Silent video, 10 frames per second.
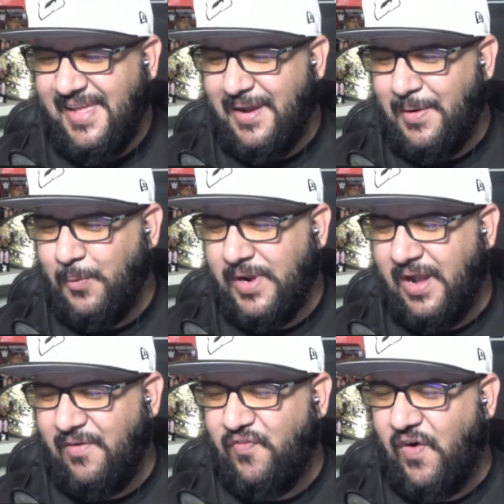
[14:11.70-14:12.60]
We
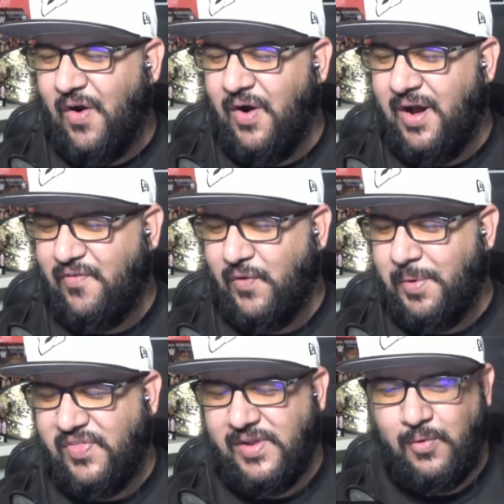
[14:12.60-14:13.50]
got far off from
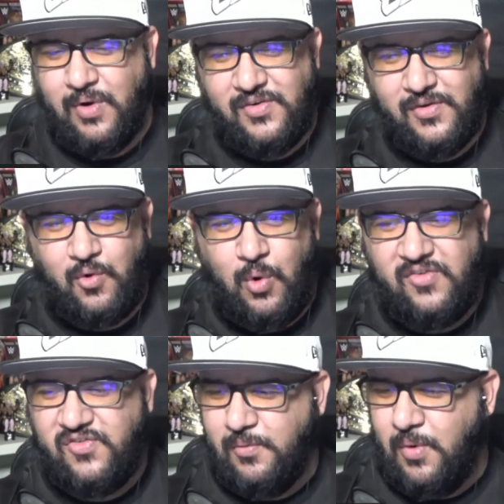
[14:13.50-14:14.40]
what the original
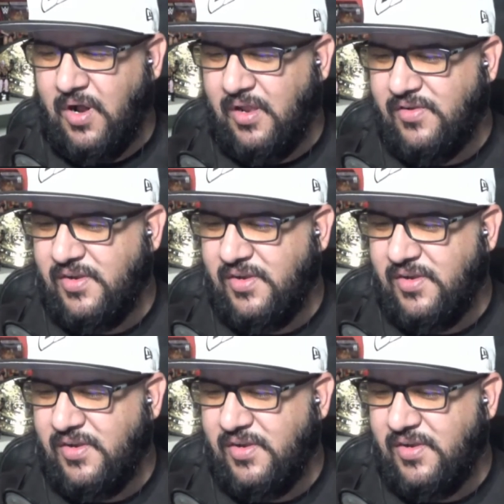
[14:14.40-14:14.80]
question was.